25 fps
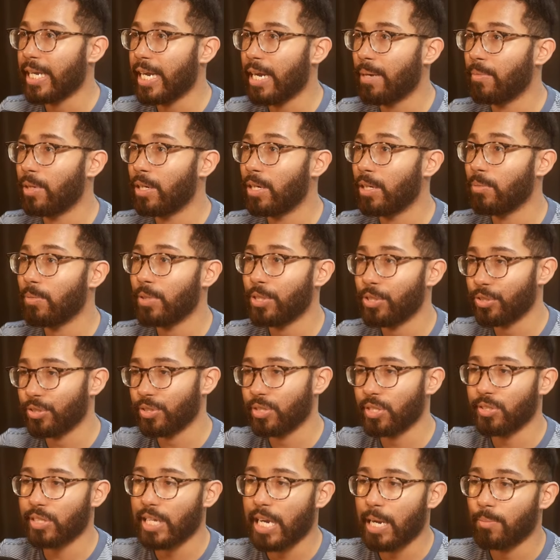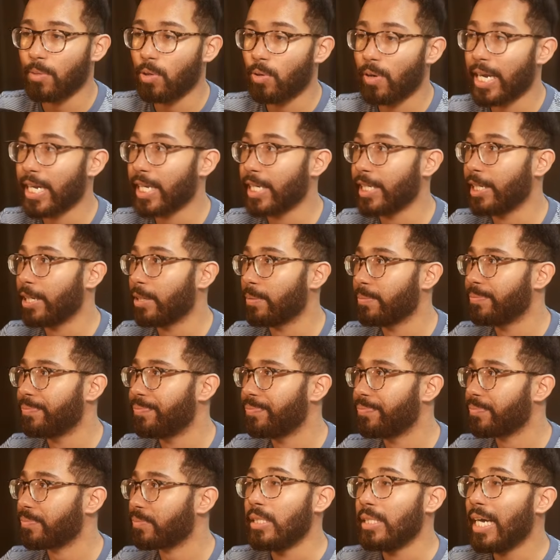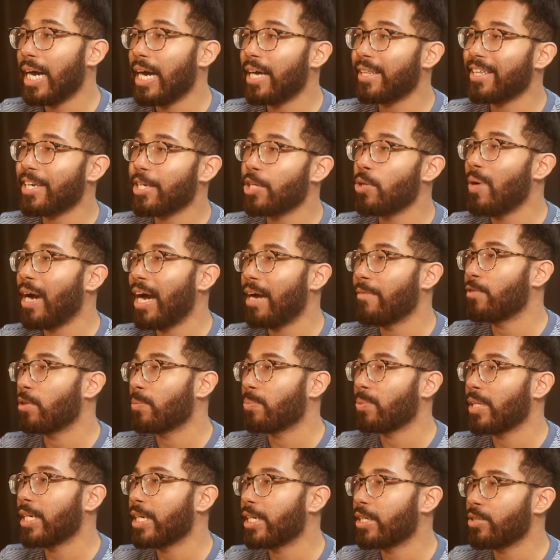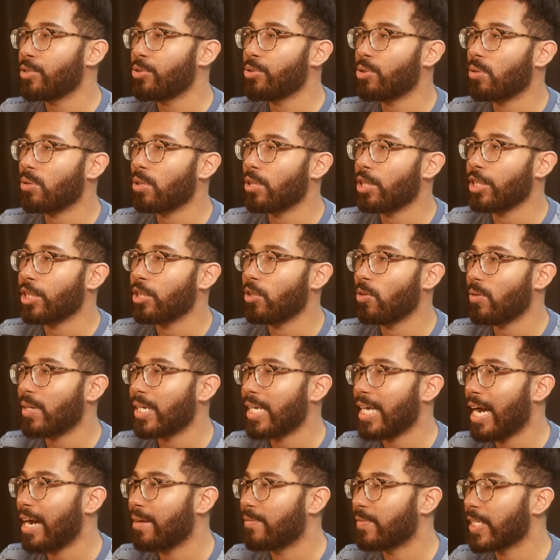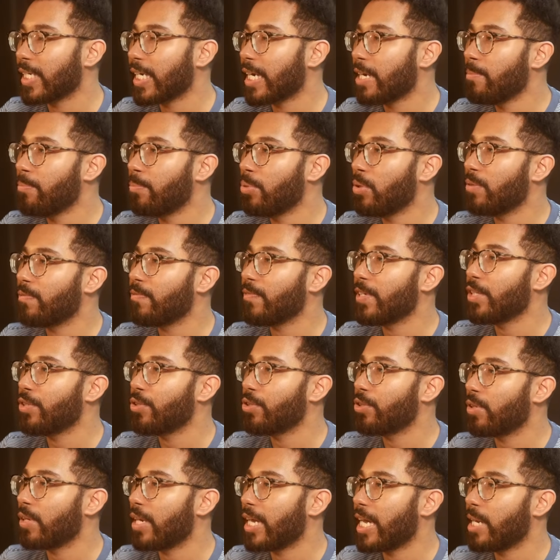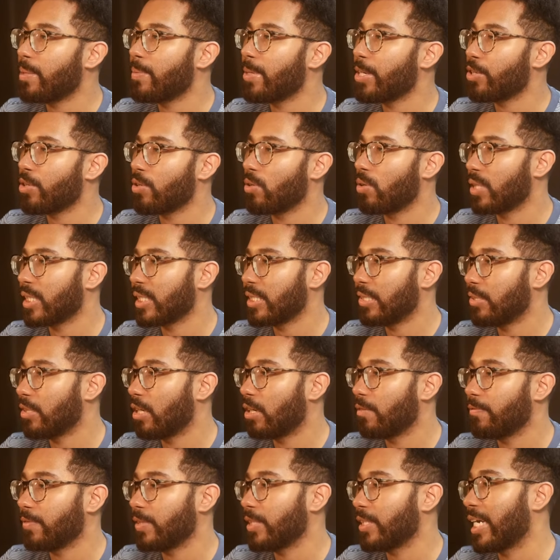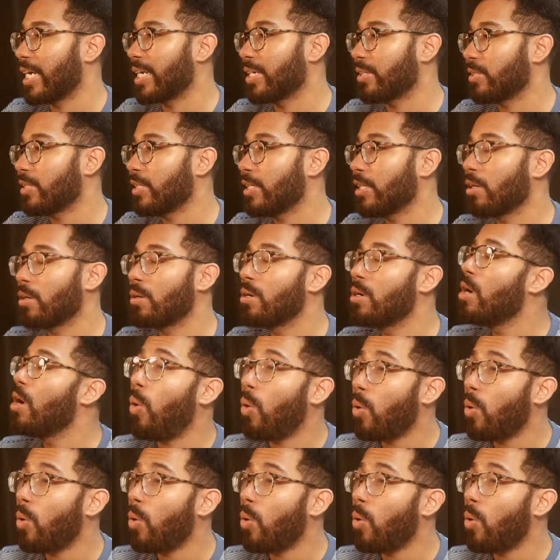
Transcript: camera, which is this camera right here. Now that you have your player controller, you already have the input feature, animation, all this stuff that is here.